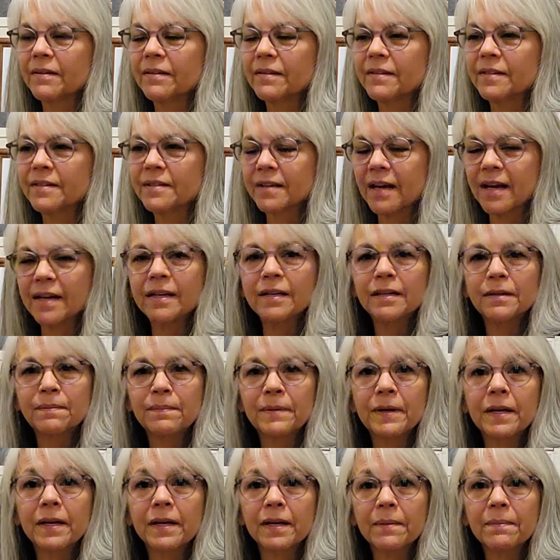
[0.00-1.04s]
decided to
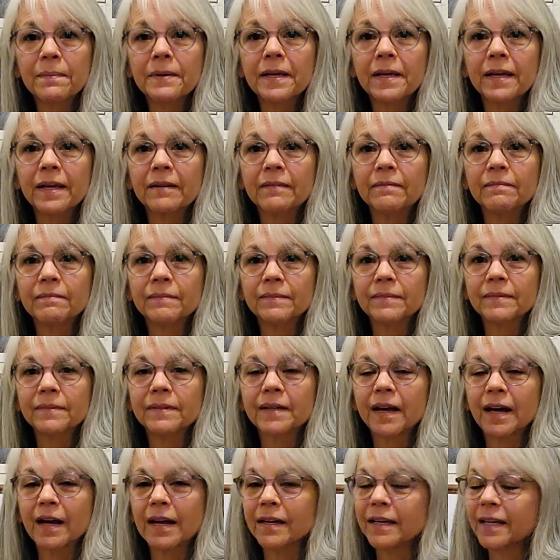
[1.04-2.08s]
pick it up again.
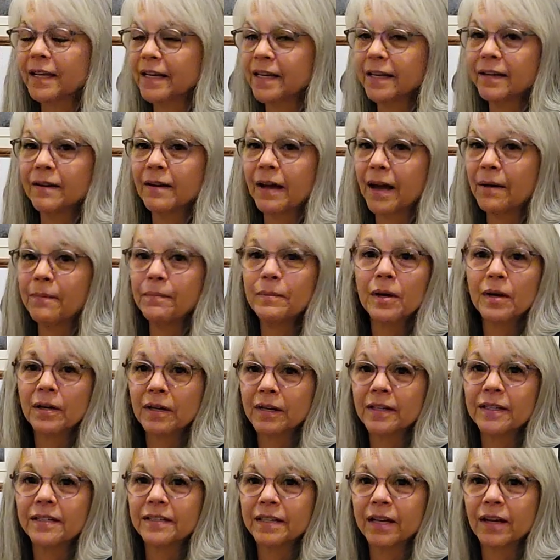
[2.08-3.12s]
I'm not
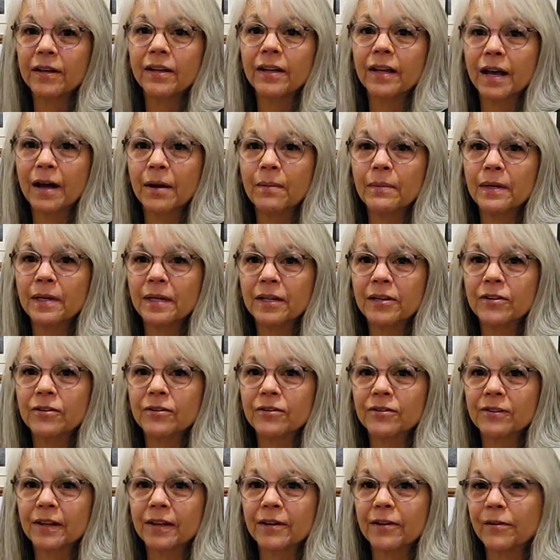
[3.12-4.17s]
going to tell you how many years
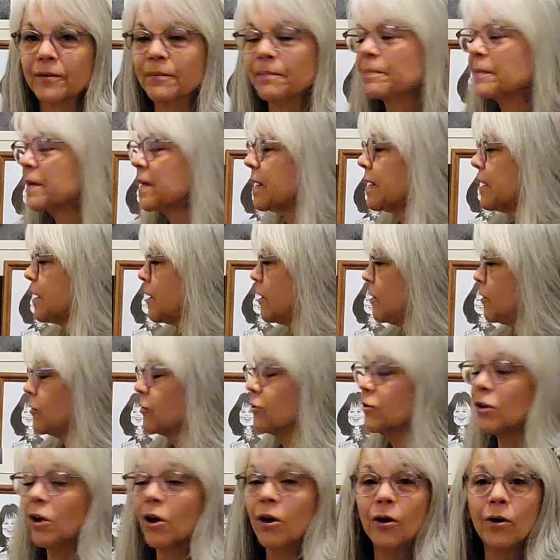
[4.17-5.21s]
later.
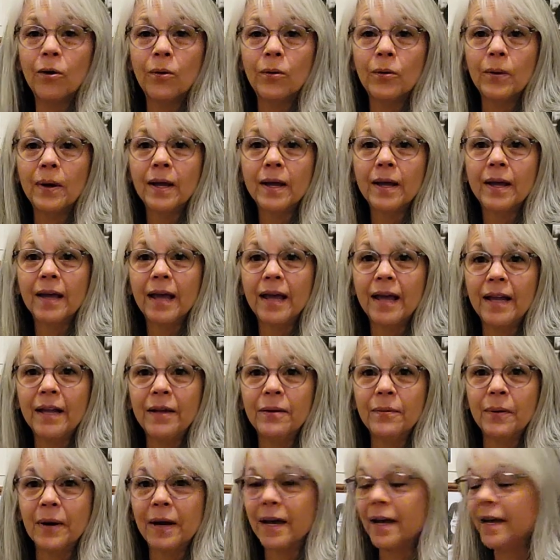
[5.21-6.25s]
So
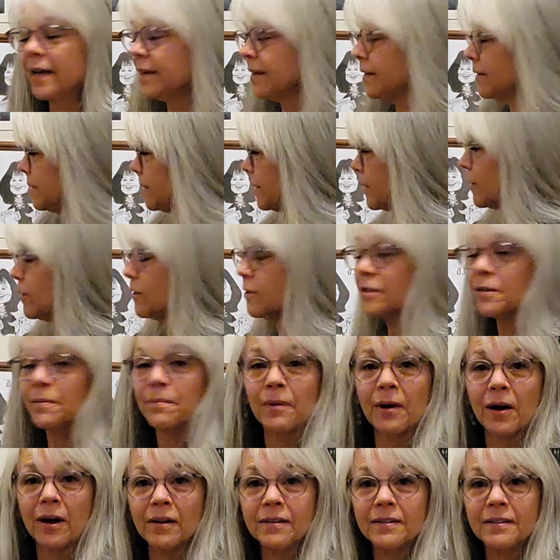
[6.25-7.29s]
anyway, here's the
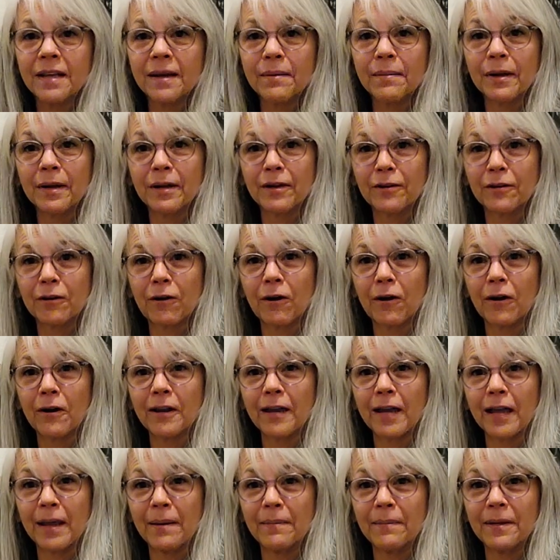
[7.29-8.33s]
box that my guitar
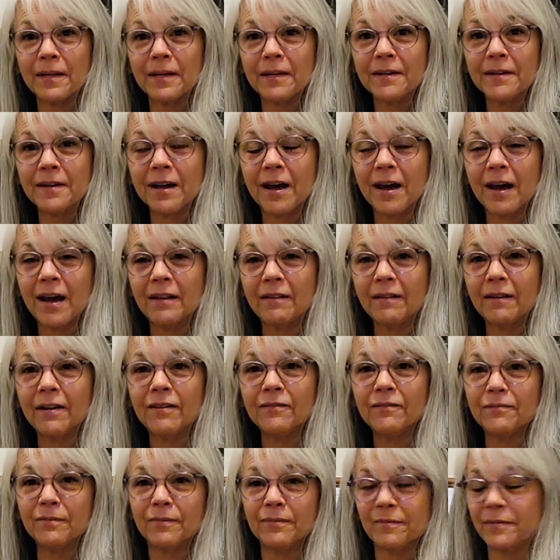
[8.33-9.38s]
came in. I love
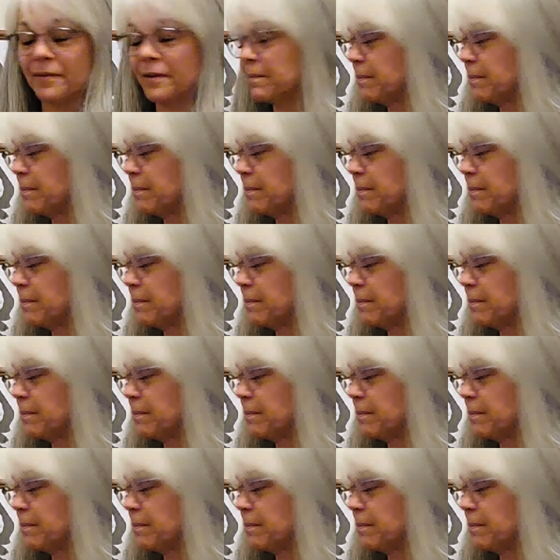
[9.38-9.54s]
the